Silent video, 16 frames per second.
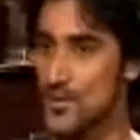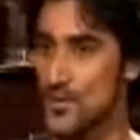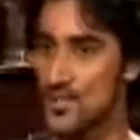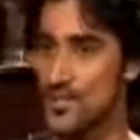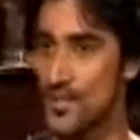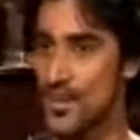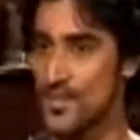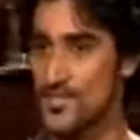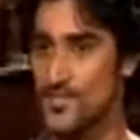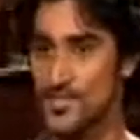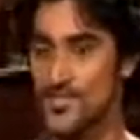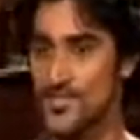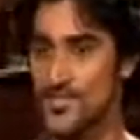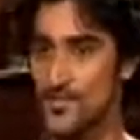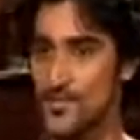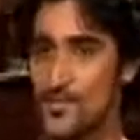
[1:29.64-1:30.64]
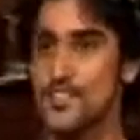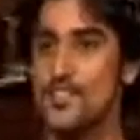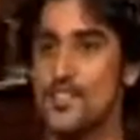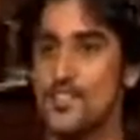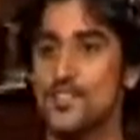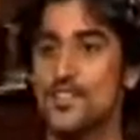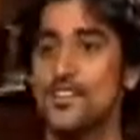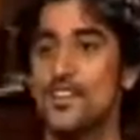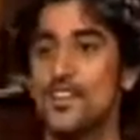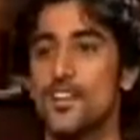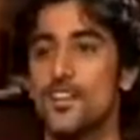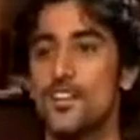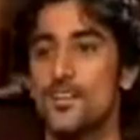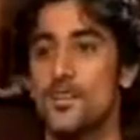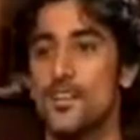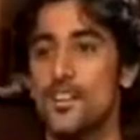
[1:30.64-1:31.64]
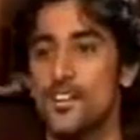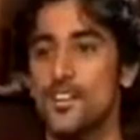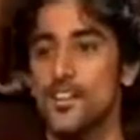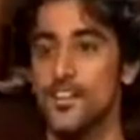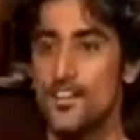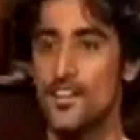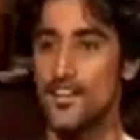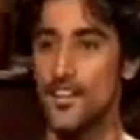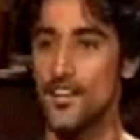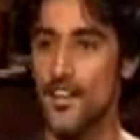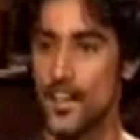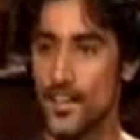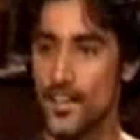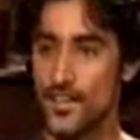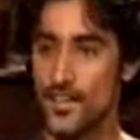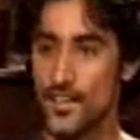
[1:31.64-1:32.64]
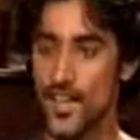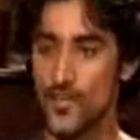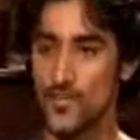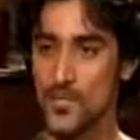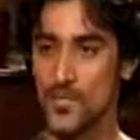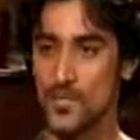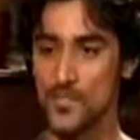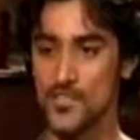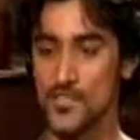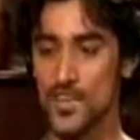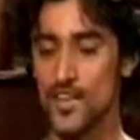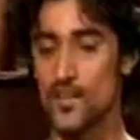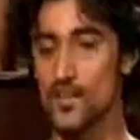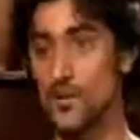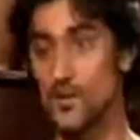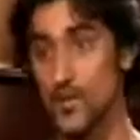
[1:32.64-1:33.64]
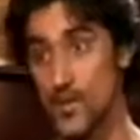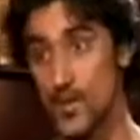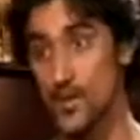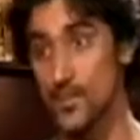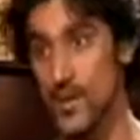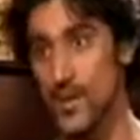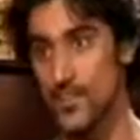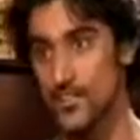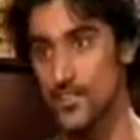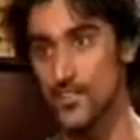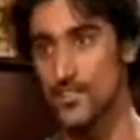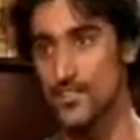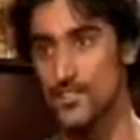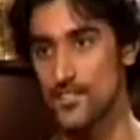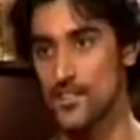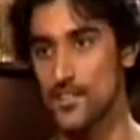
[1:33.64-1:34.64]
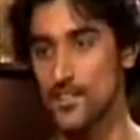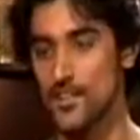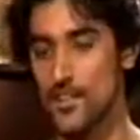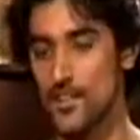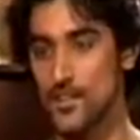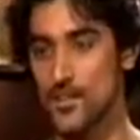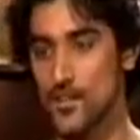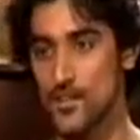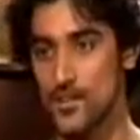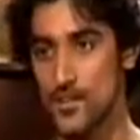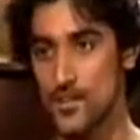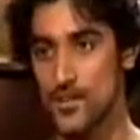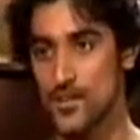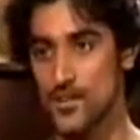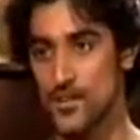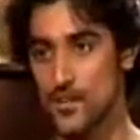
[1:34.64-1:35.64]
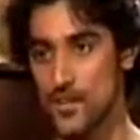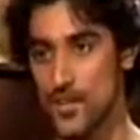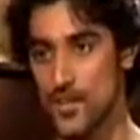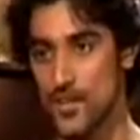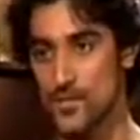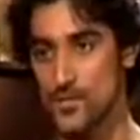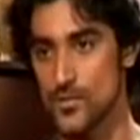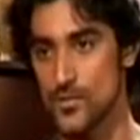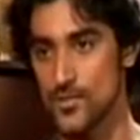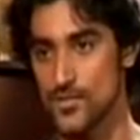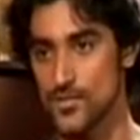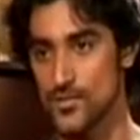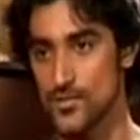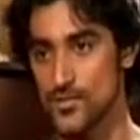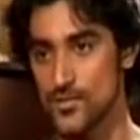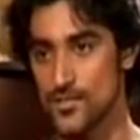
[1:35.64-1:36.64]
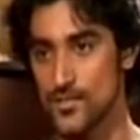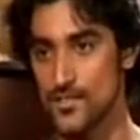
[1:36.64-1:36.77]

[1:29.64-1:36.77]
got guns and stuff, it's just a little intimidating and it can be a little scary. But we went back there and we shot the film there as well. So.